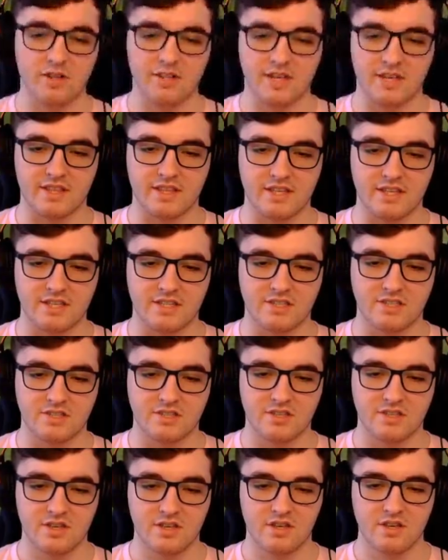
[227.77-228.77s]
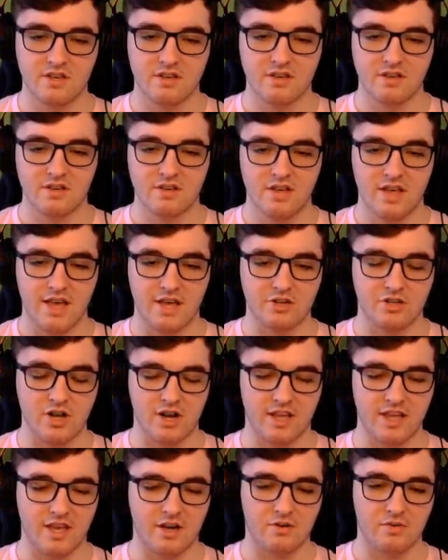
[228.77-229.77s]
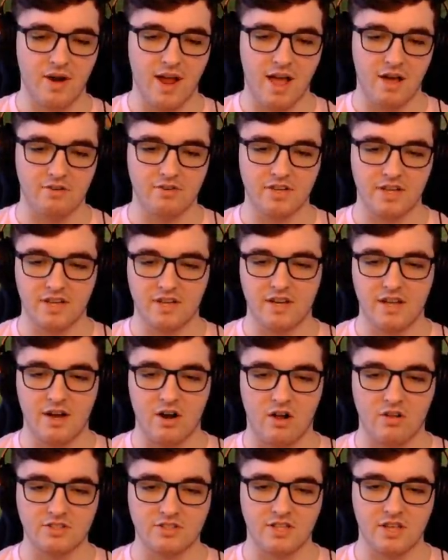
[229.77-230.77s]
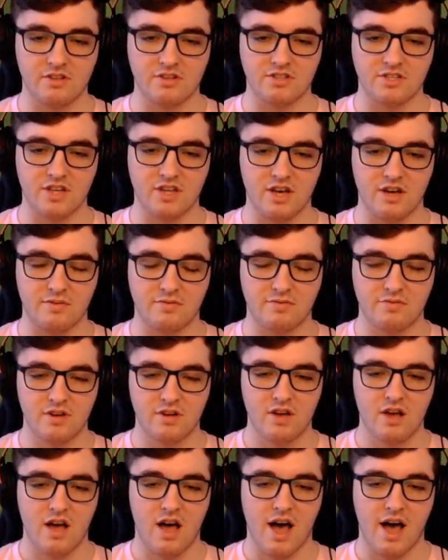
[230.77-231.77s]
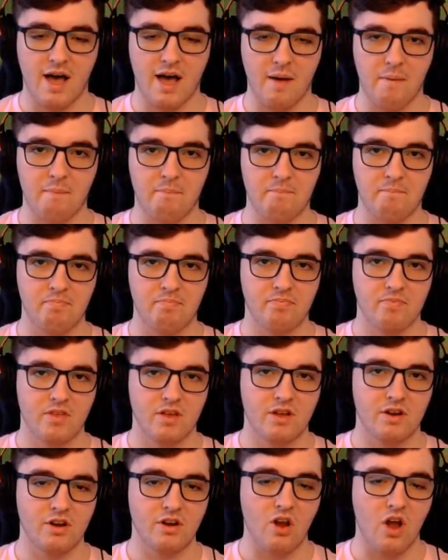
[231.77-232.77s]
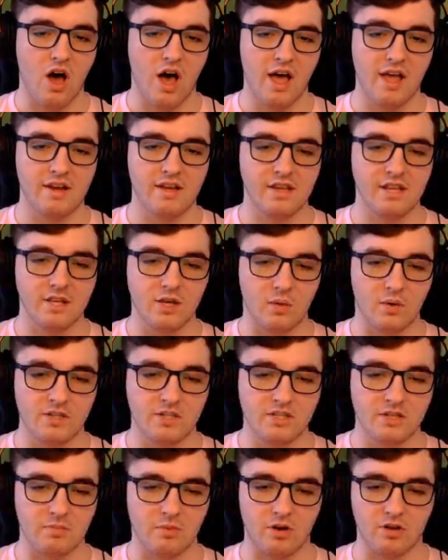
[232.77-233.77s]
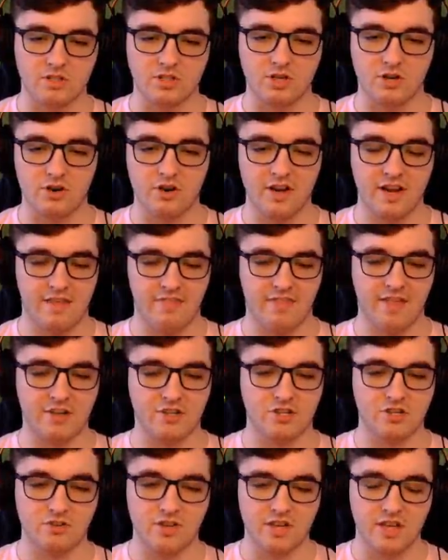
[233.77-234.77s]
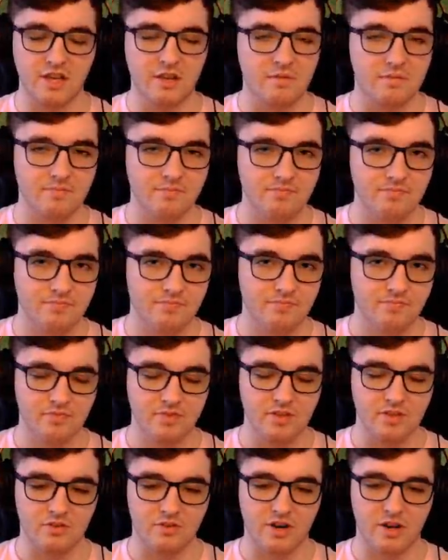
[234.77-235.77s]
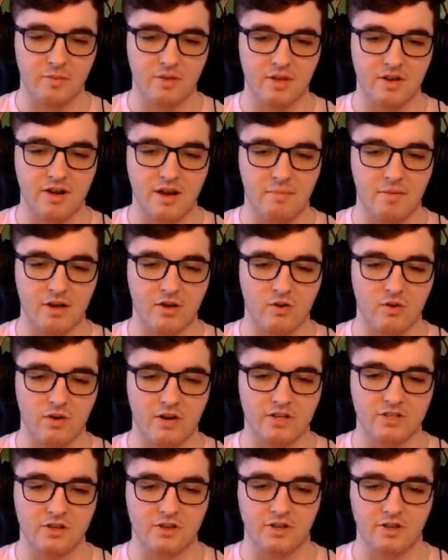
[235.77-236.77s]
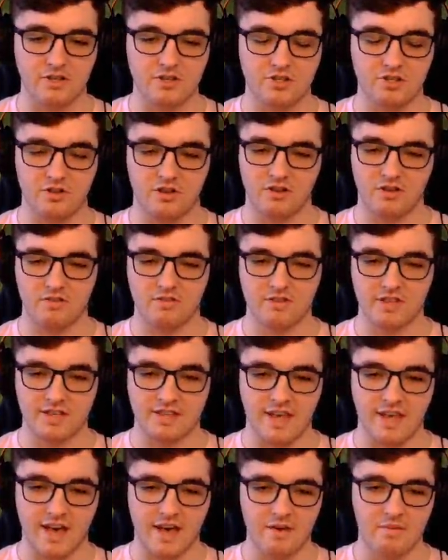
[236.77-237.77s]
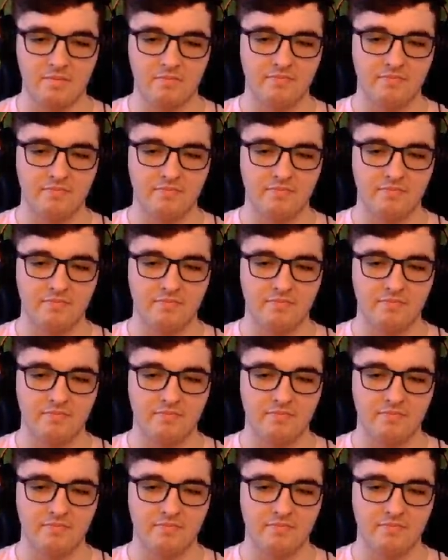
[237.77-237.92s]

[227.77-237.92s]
like this and trying to get around it and all this other stuff, I'm not going to the ball, turning, and then shooting it. You know what I mean? I'm not going, turning, shooting like that.